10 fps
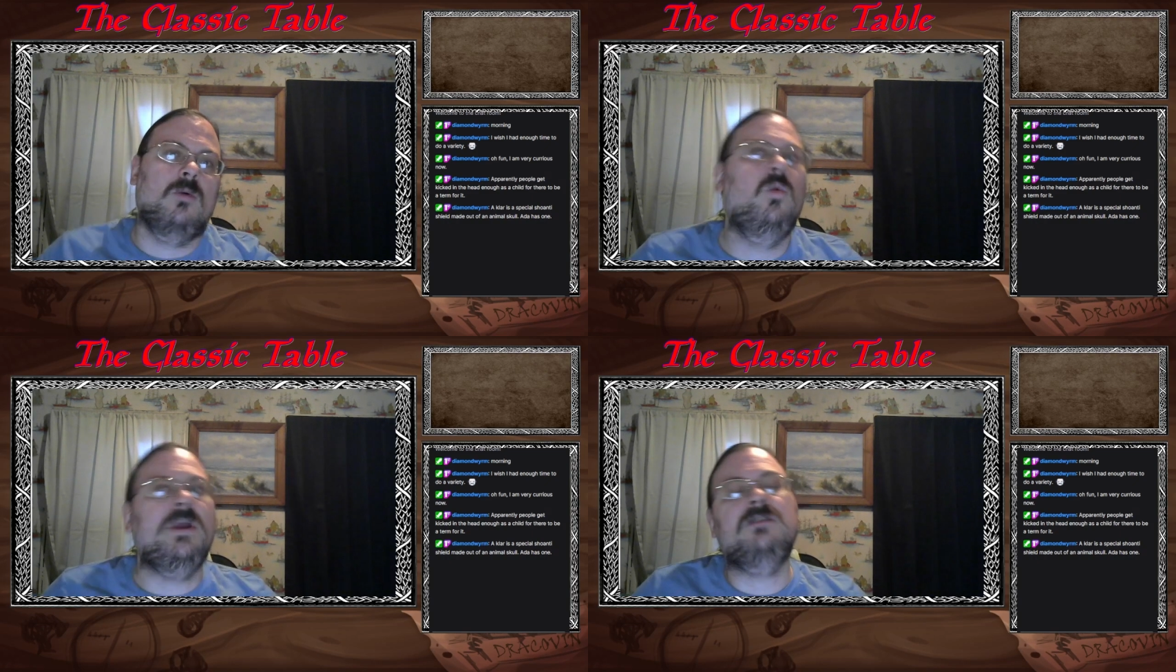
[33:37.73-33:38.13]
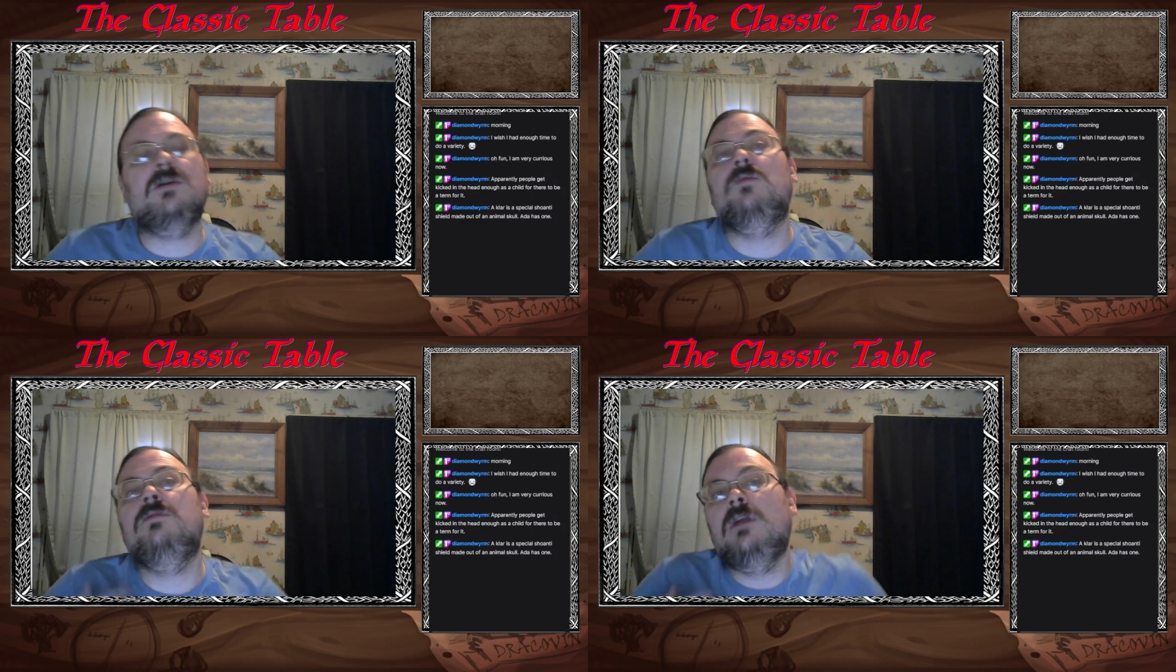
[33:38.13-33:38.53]

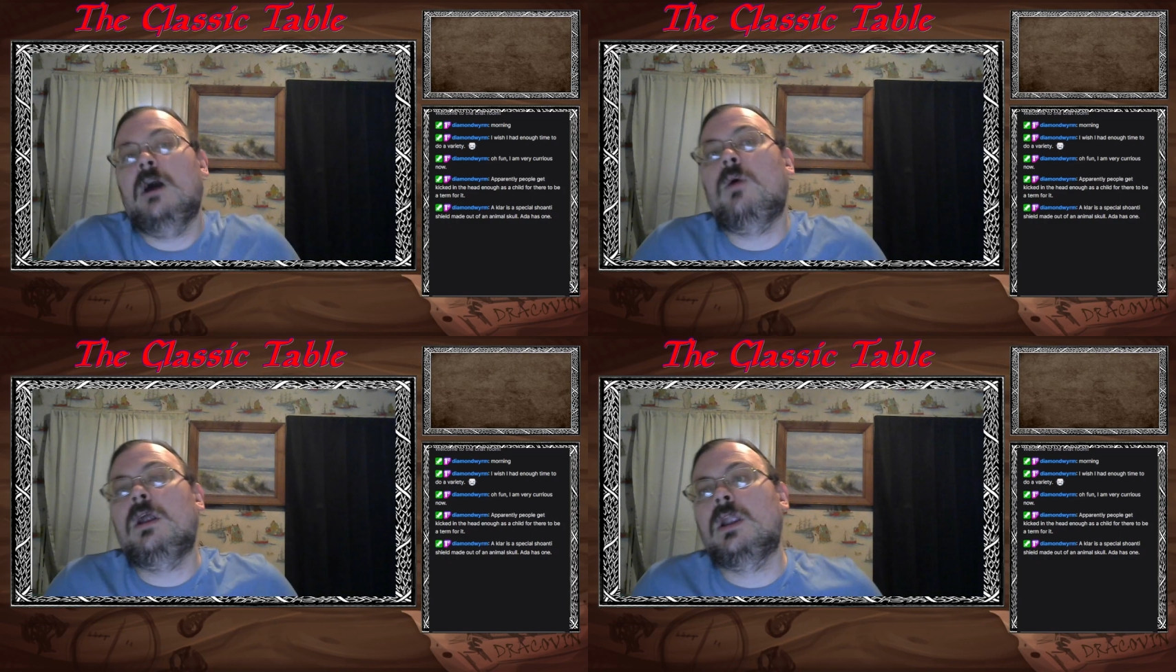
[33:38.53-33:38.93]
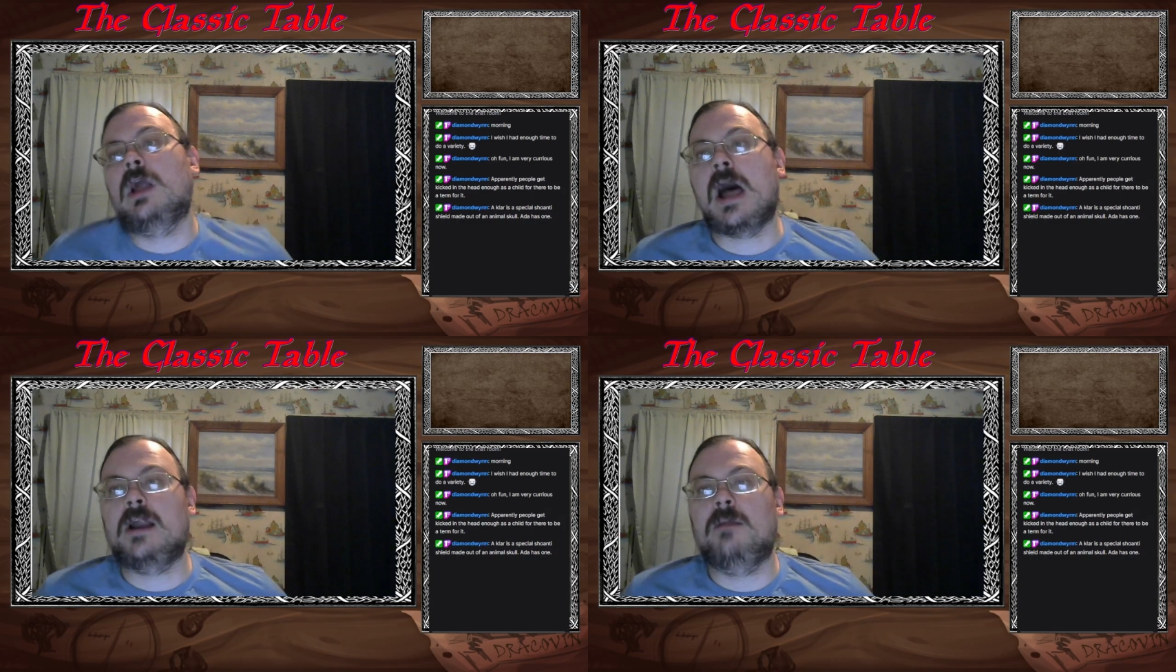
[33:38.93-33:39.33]
we don't know a
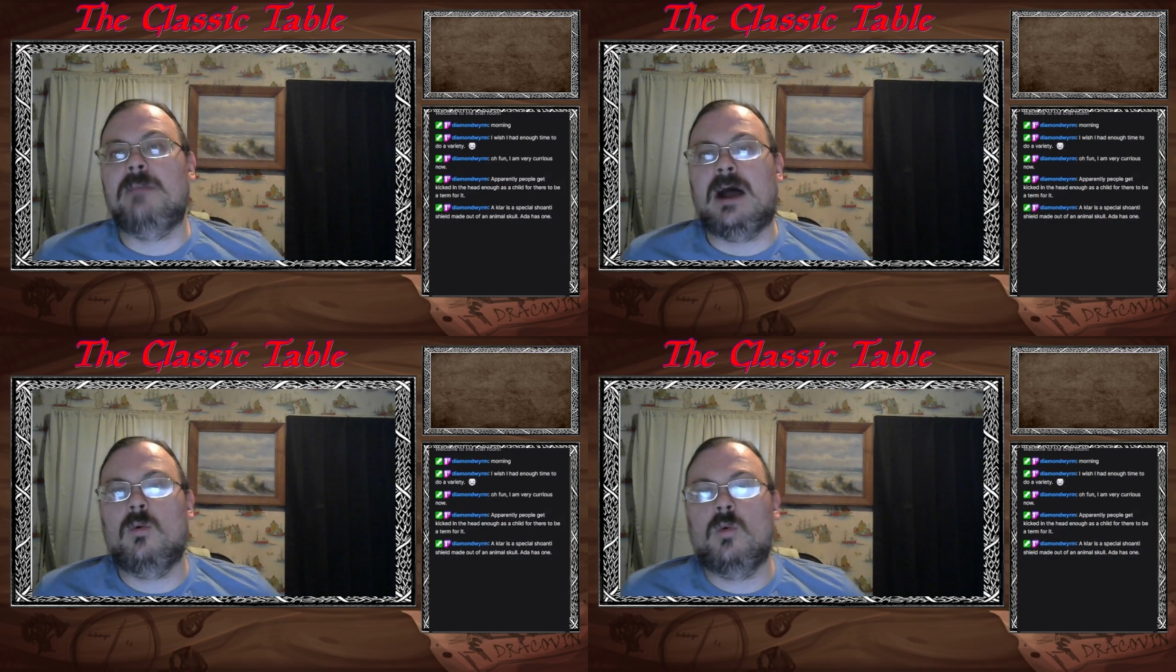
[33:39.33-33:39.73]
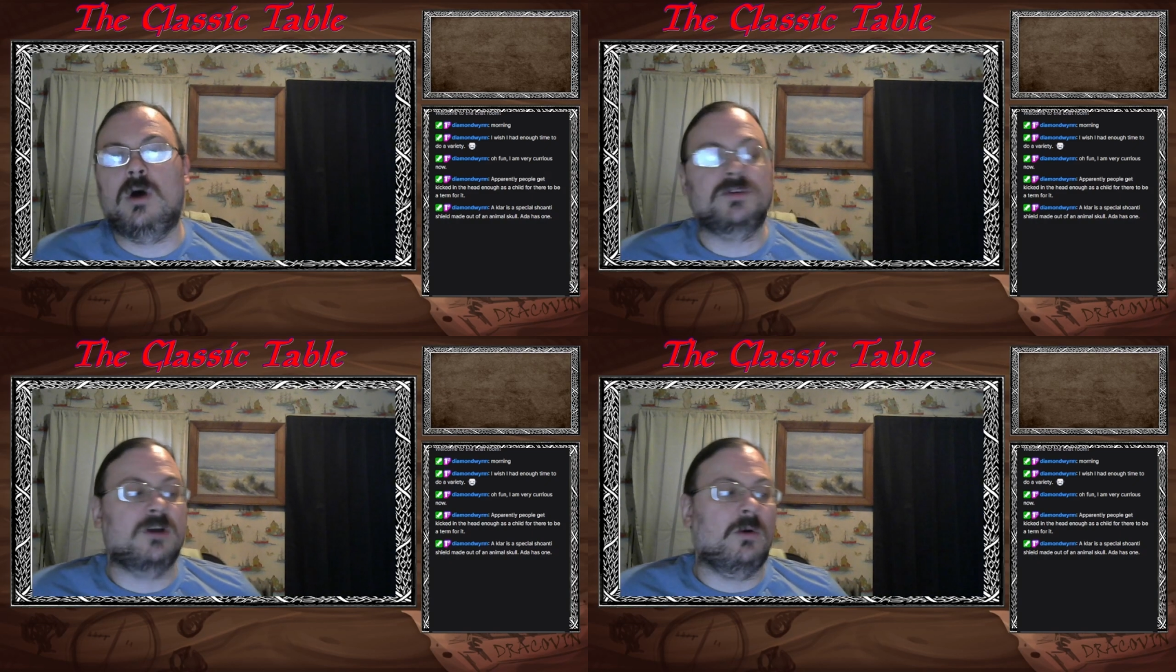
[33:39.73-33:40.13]
lot
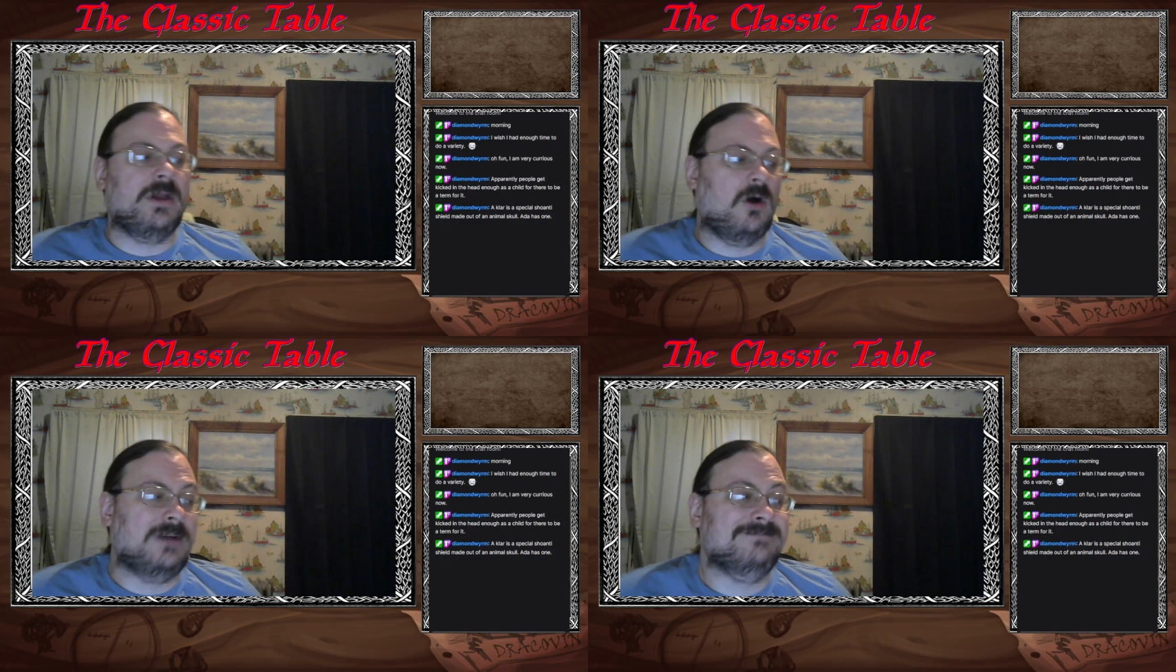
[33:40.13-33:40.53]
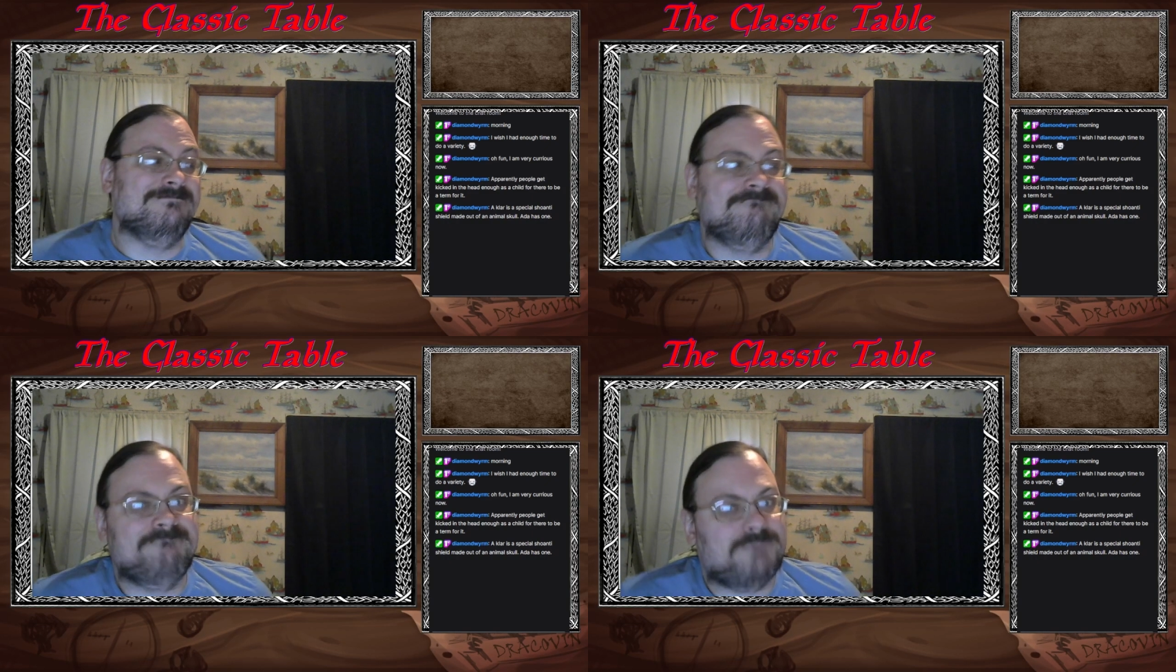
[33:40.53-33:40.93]
about what was going
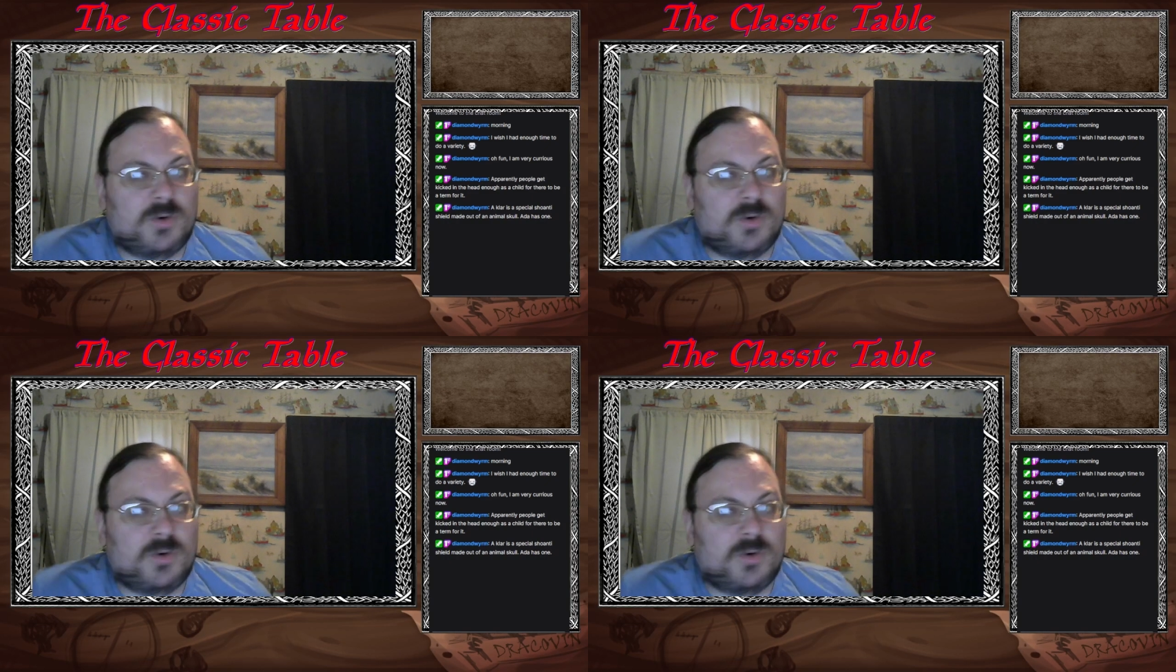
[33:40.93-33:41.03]
on